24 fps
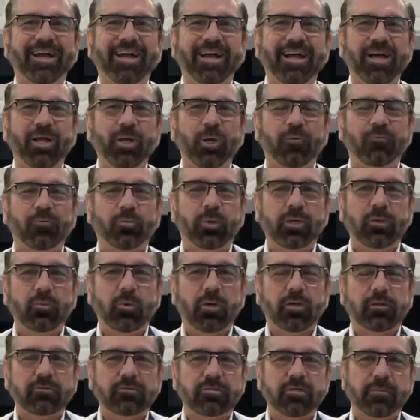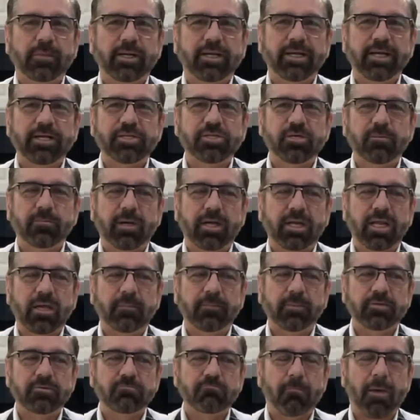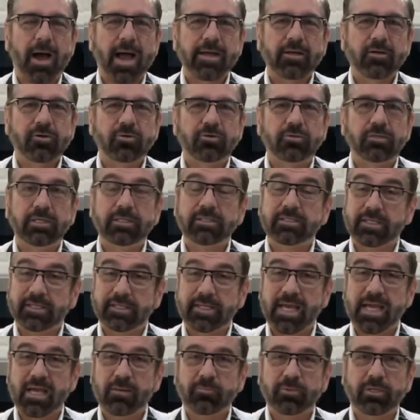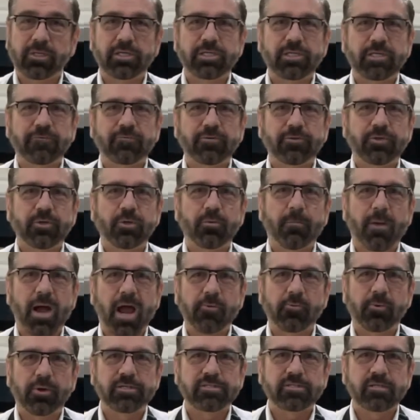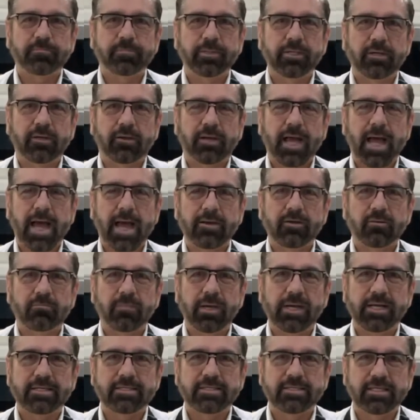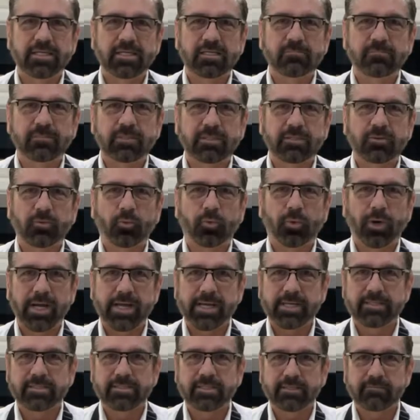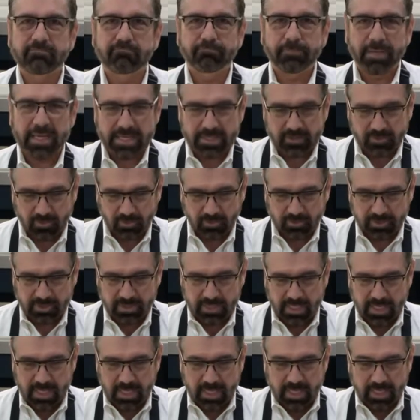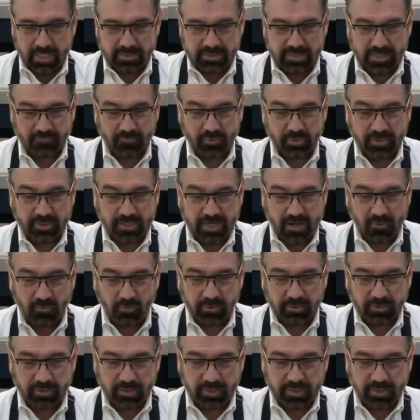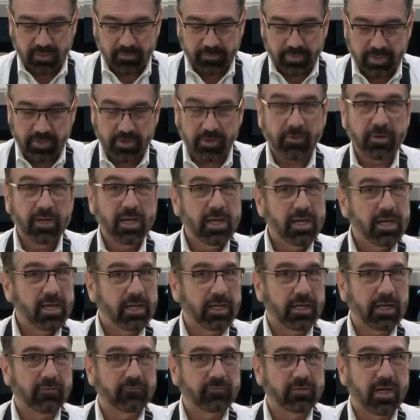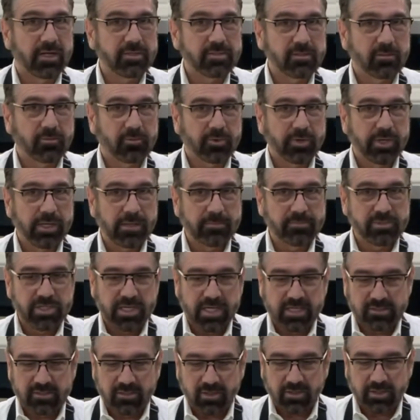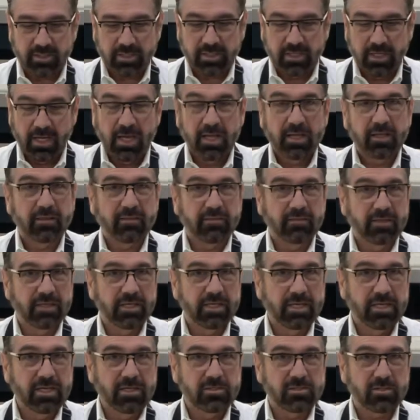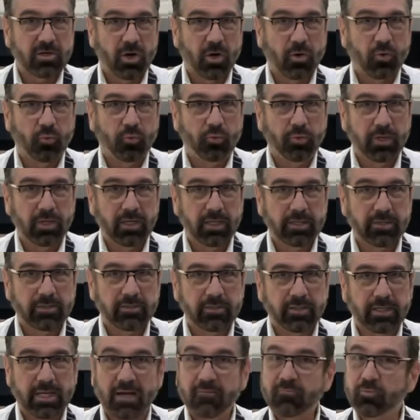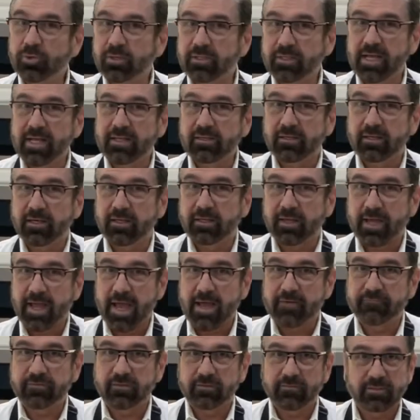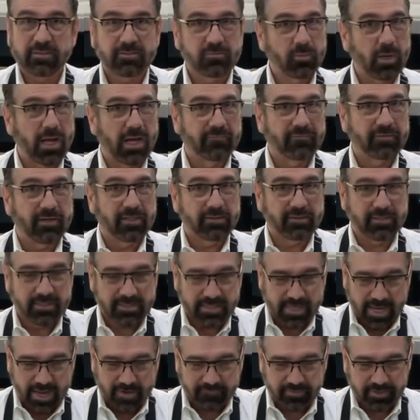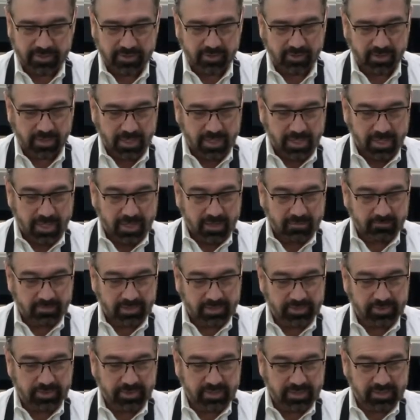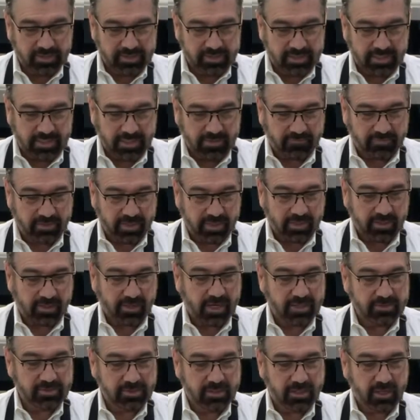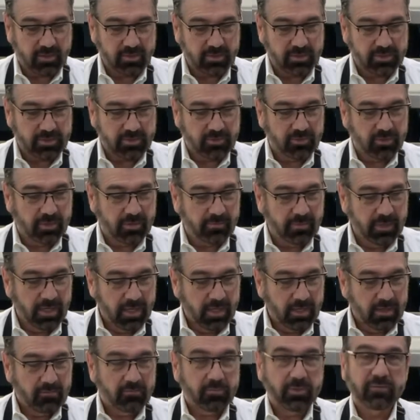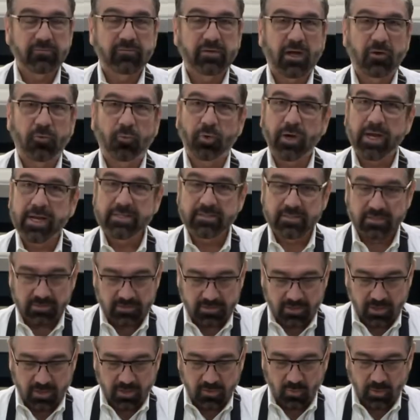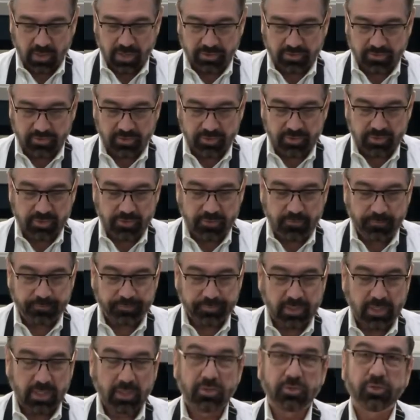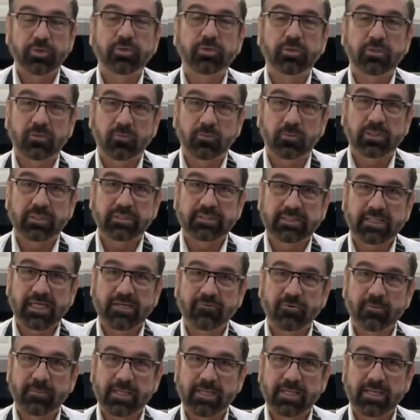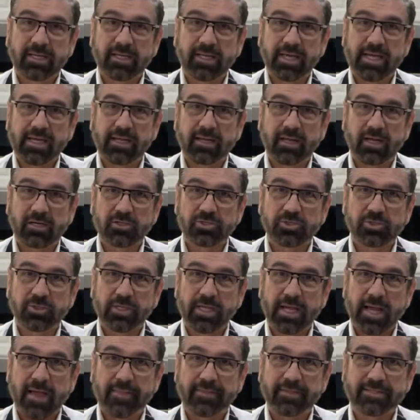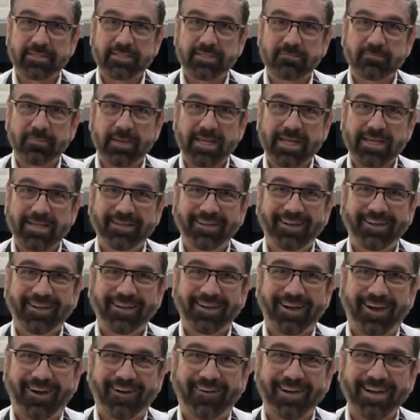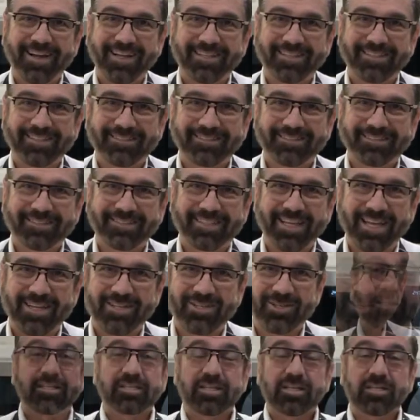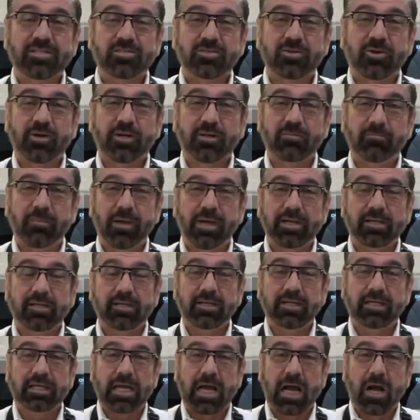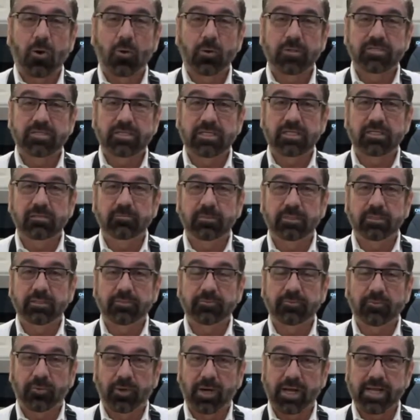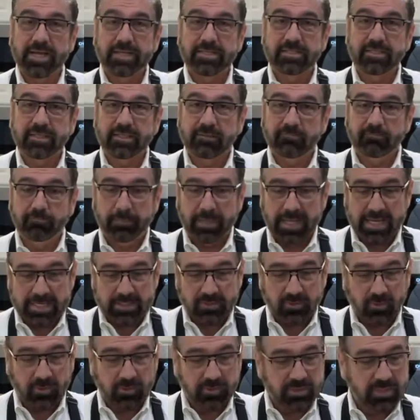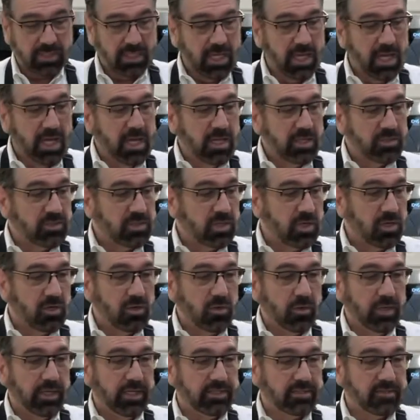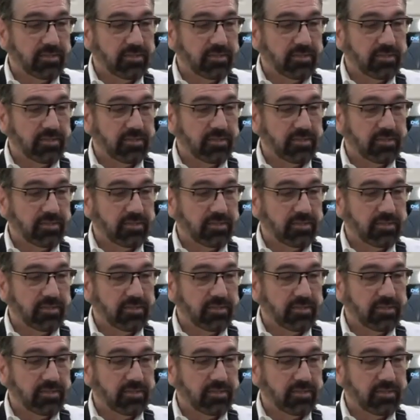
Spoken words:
Hello everyone, welcome to my kitchen. My name is Michael and today I'm going to share with you my recipe on how to make cinnamon raisin bagels. So I've already got one cut up here and I've got some cream cheese on it. These are really good. I've already ate the other half of it, so I've got this half here. But you can see they've got a nice color to them. We've got raisins all the way through. You're going to want to stay with me today and I'll show you how this is made. All right, so let's get started making our cinnamon raisin bagels. So